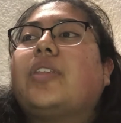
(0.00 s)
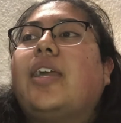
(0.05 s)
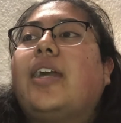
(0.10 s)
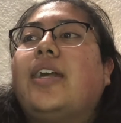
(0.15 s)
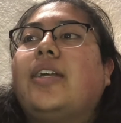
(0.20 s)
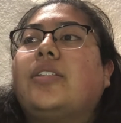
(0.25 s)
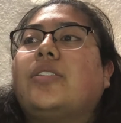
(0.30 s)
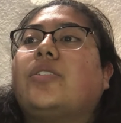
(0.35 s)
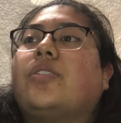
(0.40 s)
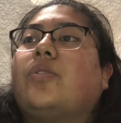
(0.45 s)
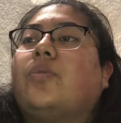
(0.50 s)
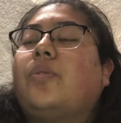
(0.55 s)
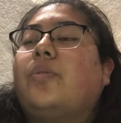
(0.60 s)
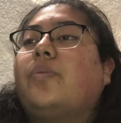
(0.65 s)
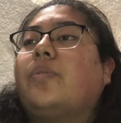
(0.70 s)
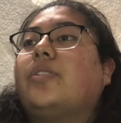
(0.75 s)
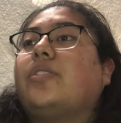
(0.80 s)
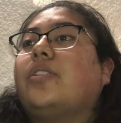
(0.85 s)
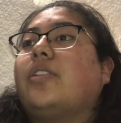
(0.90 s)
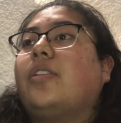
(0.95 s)
And so we
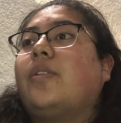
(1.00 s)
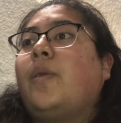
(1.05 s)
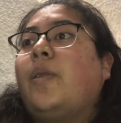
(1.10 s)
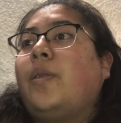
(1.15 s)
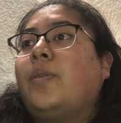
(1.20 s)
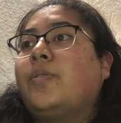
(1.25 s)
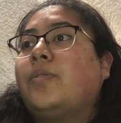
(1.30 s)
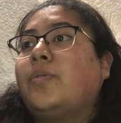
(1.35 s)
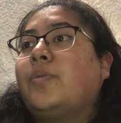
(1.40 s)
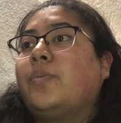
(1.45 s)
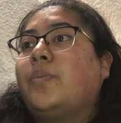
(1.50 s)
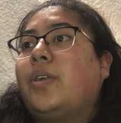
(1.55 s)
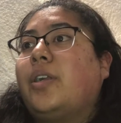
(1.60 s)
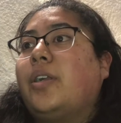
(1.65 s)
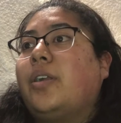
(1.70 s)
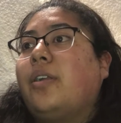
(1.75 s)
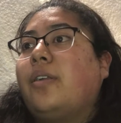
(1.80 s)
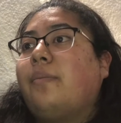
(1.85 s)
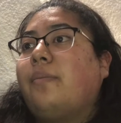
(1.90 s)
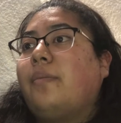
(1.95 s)
went to
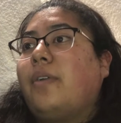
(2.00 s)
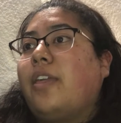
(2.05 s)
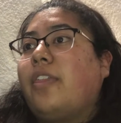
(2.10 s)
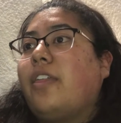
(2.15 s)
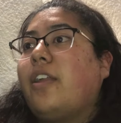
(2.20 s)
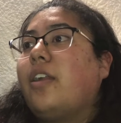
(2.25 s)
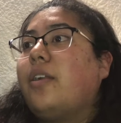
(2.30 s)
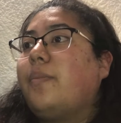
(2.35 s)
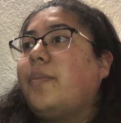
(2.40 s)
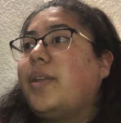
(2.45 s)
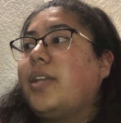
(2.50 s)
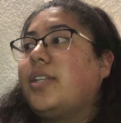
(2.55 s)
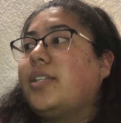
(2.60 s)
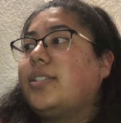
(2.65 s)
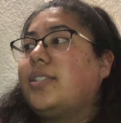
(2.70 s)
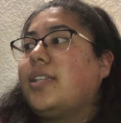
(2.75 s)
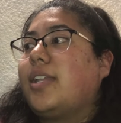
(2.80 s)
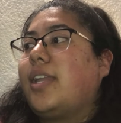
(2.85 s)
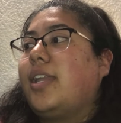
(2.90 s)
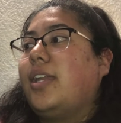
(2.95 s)
my
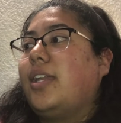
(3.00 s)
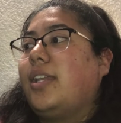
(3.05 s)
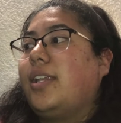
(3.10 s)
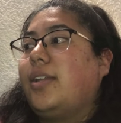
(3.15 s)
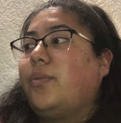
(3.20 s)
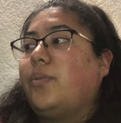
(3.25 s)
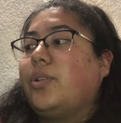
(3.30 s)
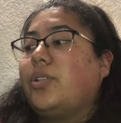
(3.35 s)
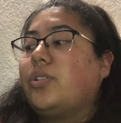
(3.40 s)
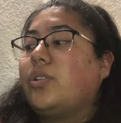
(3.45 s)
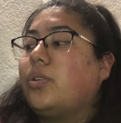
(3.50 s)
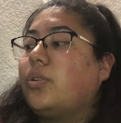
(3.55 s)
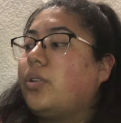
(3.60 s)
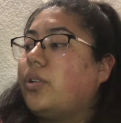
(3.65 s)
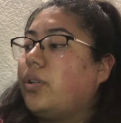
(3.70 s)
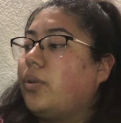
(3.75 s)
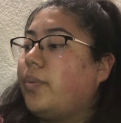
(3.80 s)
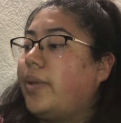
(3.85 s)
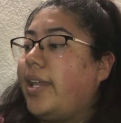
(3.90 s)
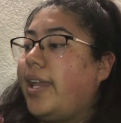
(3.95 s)
therapist, and we told
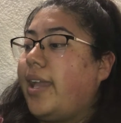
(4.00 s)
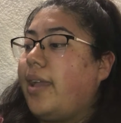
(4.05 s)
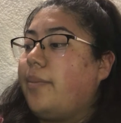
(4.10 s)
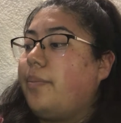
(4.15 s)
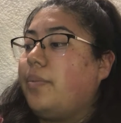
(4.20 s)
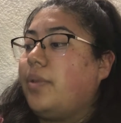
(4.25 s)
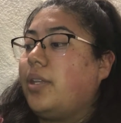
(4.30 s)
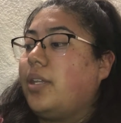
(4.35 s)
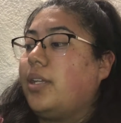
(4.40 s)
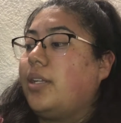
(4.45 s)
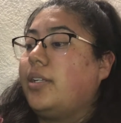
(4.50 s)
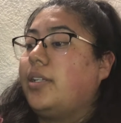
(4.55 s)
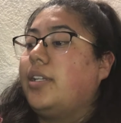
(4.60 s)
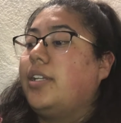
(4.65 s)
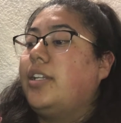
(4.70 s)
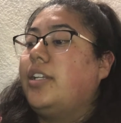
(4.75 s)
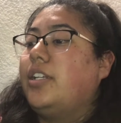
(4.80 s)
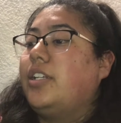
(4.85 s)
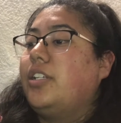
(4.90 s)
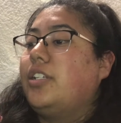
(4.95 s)
her what happened.
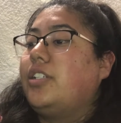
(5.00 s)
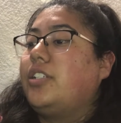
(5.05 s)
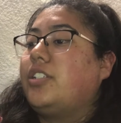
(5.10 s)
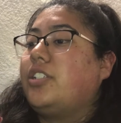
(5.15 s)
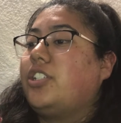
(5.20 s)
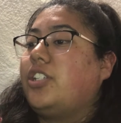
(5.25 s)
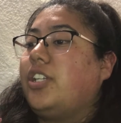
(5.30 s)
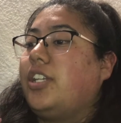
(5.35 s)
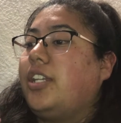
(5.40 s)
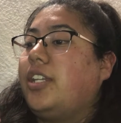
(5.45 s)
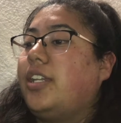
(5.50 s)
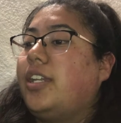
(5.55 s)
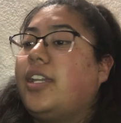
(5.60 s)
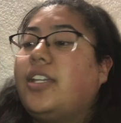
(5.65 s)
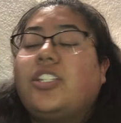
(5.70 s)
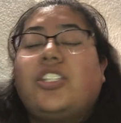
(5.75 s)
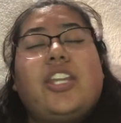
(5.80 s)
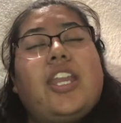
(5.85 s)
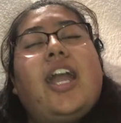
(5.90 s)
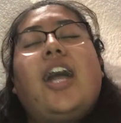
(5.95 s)

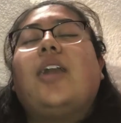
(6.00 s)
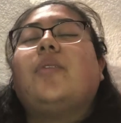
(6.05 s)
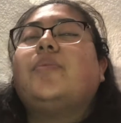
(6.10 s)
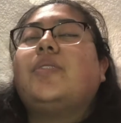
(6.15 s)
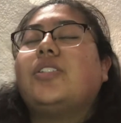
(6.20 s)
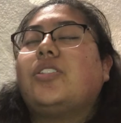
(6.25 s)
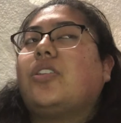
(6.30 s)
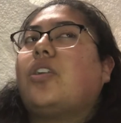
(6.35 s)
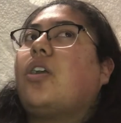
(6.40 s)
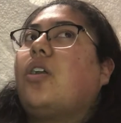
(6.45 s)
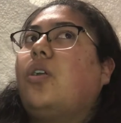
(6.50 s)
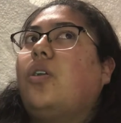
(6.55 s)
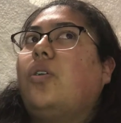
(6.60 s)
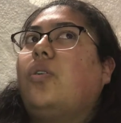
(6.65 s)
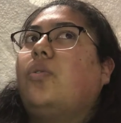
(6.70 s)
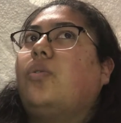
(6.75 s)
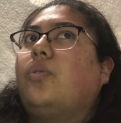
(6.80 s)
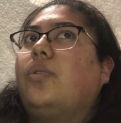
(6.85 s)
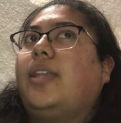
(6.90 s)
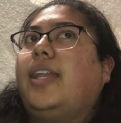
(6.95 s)
She helped us
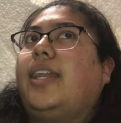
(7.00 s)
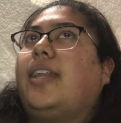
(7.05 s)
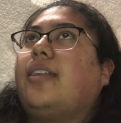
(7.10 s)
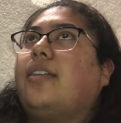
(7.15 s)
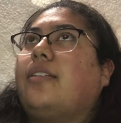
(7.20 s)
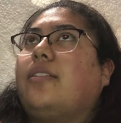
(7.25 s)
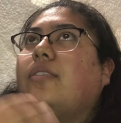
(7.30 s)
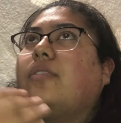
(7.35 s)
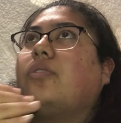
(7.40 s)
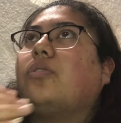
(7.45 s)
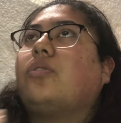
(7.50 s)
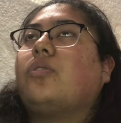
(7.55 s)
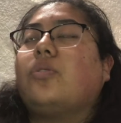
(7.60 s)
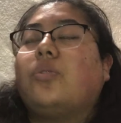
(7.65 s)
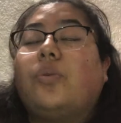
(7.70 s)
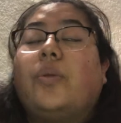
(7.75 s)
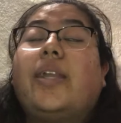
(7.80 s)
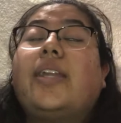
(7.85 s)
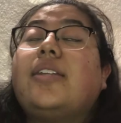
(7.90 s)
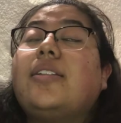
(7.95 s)
go like
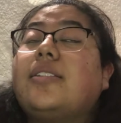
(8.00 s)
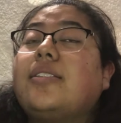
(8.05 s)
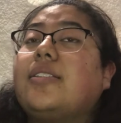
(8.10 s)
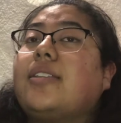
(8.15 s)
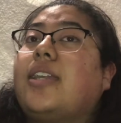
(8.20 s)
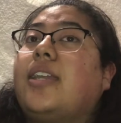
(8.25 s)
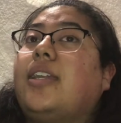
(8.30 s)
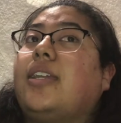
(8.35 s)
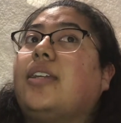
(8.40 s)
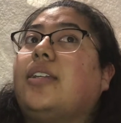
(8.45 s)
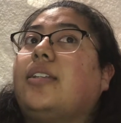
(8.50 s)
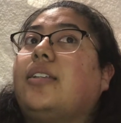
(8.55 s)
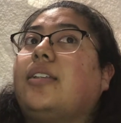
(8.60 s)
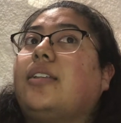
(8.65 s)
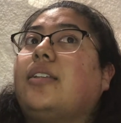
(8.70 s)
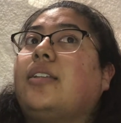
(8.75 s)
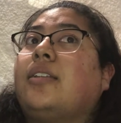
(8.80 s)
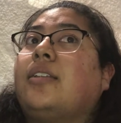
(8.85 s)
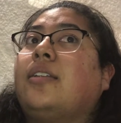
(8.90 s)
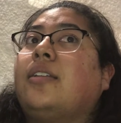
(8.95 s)
through it and
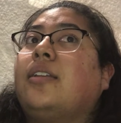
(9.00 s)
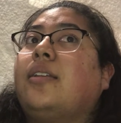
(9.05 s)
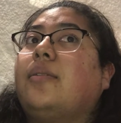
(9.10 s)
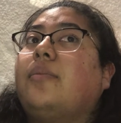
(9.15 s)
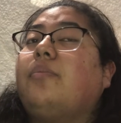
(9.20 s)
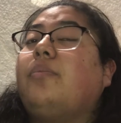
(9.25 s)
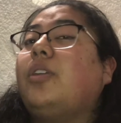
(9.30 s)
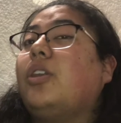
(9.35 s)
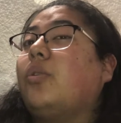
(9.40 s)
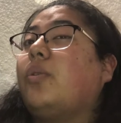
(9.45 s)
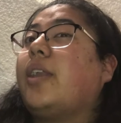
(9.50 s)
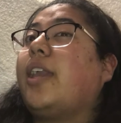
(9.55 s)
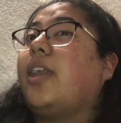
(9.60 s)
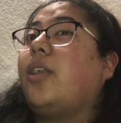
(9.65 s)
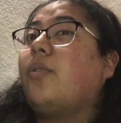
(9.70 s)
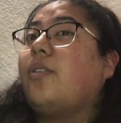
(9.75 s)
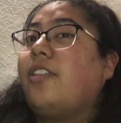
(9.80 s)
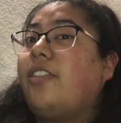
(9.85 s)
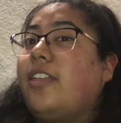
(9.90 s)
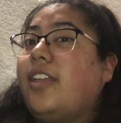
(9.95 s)
be okay
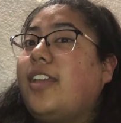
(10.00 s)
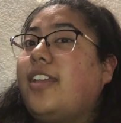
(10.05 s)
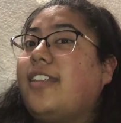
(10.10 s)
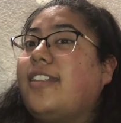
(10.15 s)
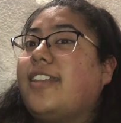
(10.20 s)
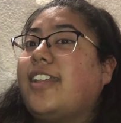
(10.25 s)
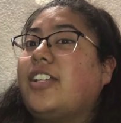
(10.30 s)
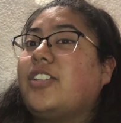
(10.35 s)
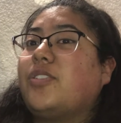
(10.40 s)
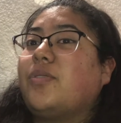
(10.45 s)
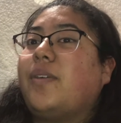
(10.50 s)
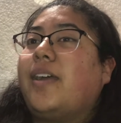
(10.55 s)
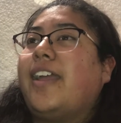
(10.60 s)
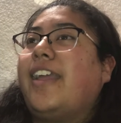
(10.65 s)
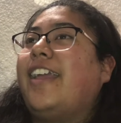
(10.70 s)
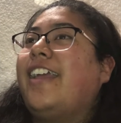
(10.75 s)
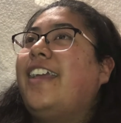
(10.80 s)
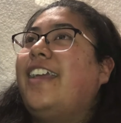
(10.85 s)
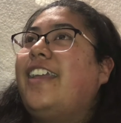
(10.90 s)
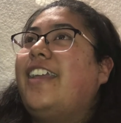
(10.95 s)
with it. And that's why
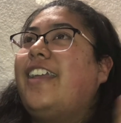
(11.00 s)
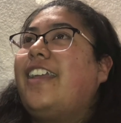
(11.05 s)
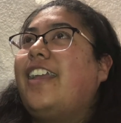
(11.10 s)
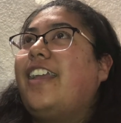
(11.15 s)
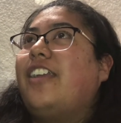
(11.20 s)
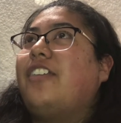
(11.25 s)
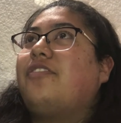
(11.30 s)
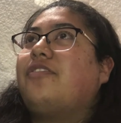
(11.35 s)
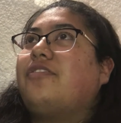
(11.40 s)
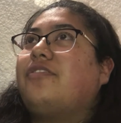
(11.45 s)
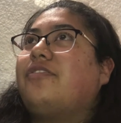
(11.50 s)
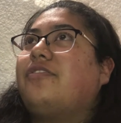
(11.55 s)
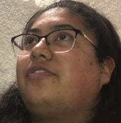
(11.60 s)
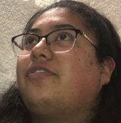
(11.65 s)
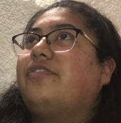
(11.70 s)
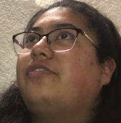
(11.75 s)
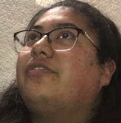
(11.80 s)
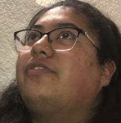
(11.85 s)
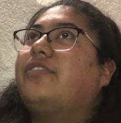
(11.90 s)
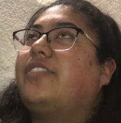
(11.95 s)
if
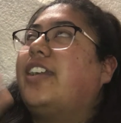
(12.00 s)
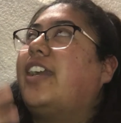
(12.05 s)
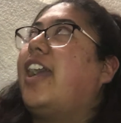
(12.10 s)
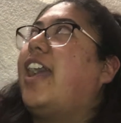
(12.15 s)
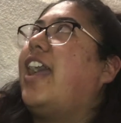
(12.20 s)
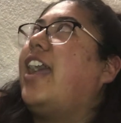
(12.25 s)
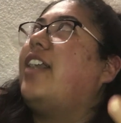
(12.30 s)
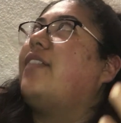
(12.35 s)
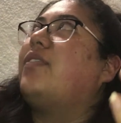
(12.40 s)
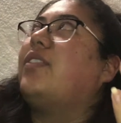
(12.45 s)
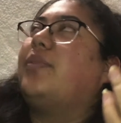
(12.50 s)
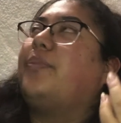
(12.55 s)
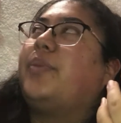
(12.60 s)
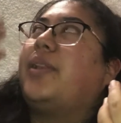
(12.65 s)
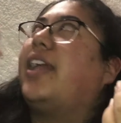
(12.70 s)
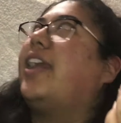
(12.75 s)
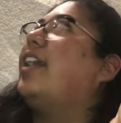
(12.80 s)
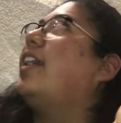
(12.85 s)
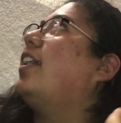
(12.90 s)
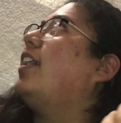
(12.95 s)
I have a
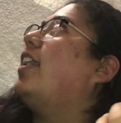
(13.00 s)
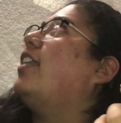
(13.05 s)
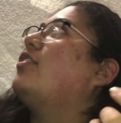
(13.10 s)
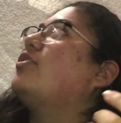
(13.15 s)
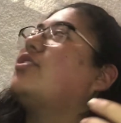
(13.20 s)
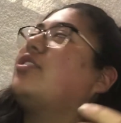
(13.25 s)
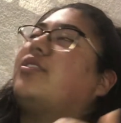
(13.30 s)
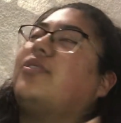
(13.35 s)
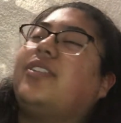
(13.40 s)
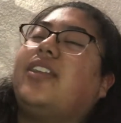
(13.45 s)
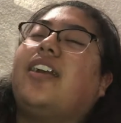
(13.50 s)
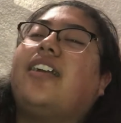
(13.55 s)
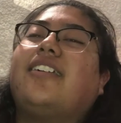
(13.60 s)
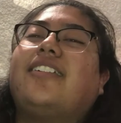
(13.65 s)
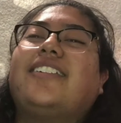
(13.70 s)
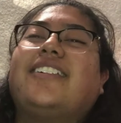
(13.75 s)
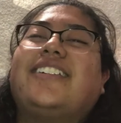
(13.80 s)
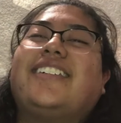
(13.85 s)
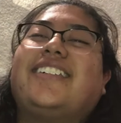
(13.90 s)
plant, I'll show y'all.